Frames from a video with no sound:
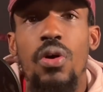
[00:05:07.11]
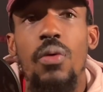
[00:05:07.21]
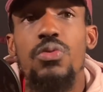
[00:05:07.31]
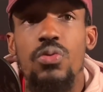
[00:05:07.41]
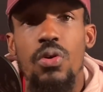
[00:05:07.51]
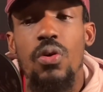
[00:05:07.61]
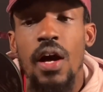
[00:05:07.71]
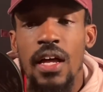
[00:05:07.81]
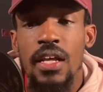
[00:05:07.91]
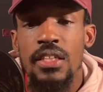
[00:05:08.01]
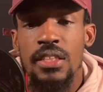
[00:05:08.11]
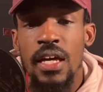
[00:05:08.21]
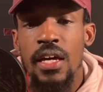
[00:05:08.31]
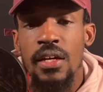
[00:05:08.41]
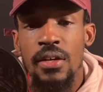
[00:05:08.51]
I was gonna go holler at
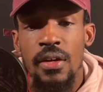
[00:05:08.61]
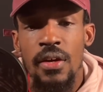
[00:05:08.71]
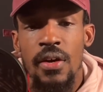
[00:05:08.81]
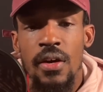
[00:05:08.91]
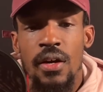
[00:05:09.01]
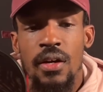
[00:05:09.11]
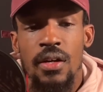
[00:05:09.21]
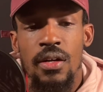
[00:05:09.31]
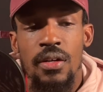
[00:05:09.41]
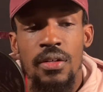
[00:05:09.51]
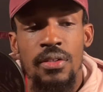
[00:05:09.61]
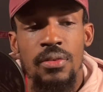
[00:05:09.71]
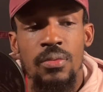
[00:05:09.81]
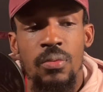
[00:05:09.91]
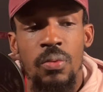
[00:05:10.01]
Stan
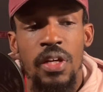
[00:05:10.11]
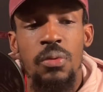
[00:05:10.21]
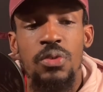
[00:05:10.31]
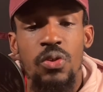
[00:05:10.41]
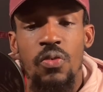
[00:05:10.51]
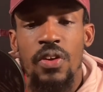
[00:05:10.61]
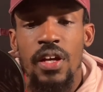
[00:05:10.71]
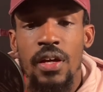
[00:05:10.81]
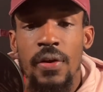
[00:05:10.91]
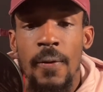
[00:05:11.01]
when he was over there.